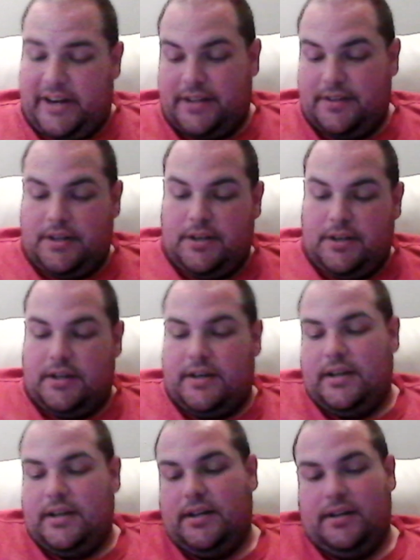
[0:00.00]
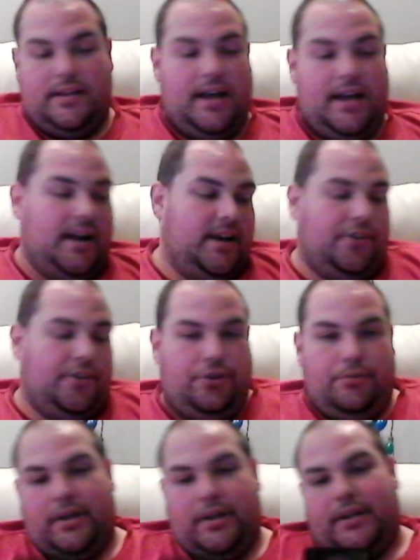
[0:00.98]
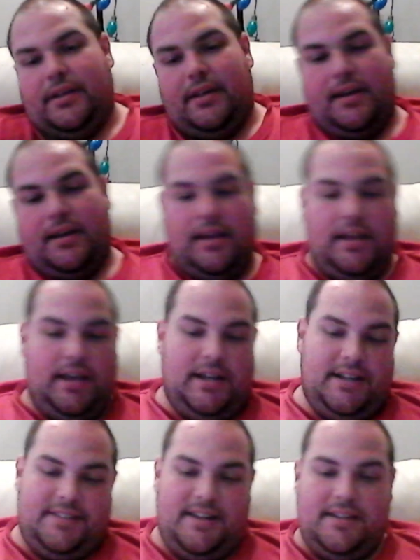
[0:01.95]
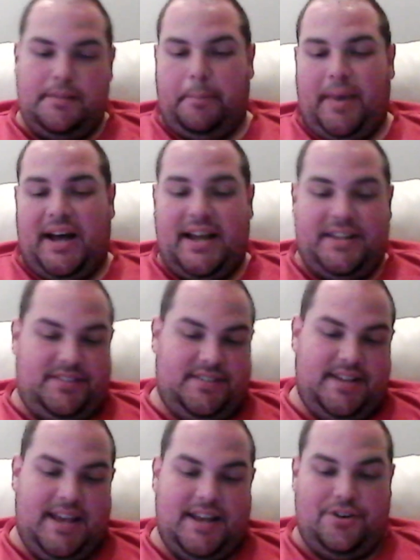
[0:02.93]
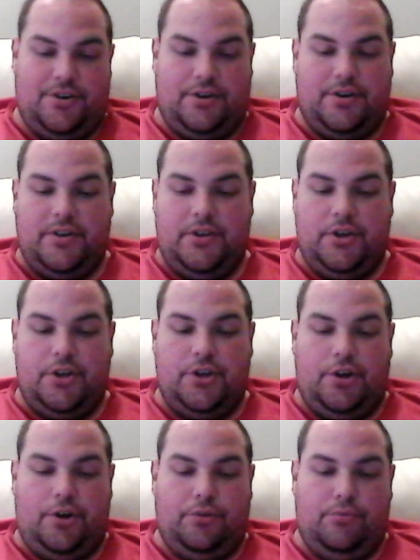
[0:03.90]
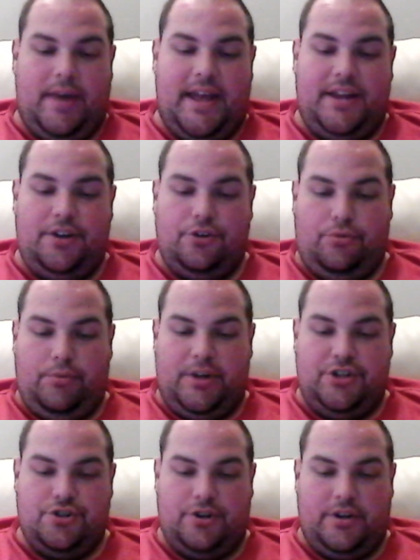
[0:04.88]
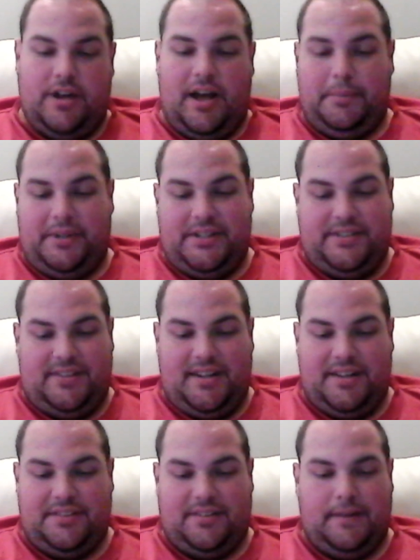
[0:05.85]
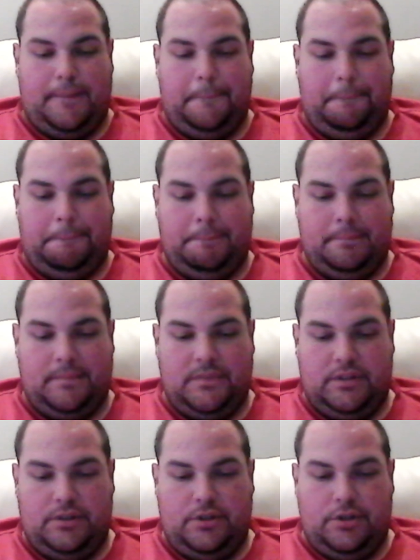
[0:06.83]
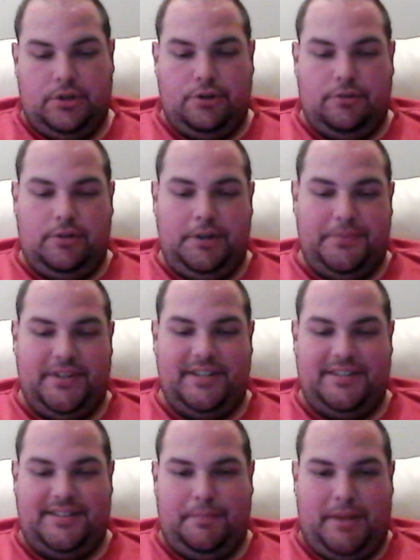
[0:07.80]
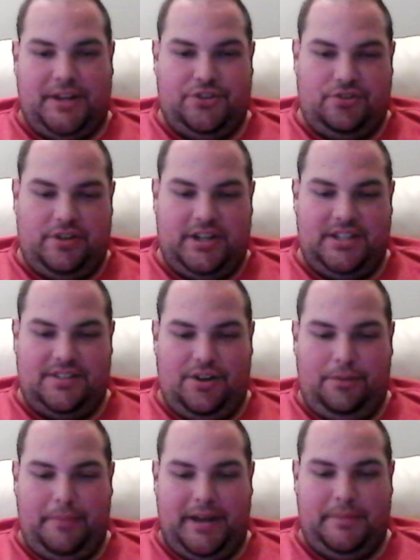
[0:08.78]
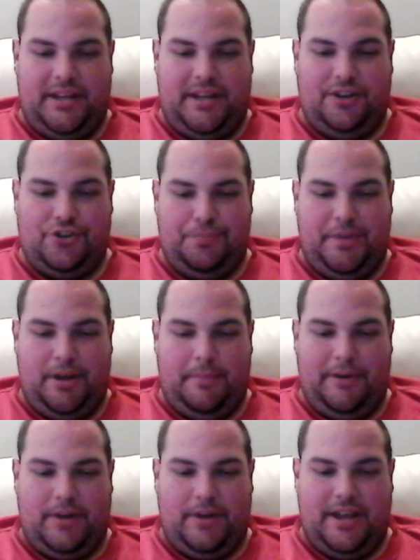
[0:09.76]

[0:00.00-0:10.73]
Alright, got another new one. Innocent Bystander. A red creature goblin citizen. Whoops, this isn't my street. Don't mind me, I'll just be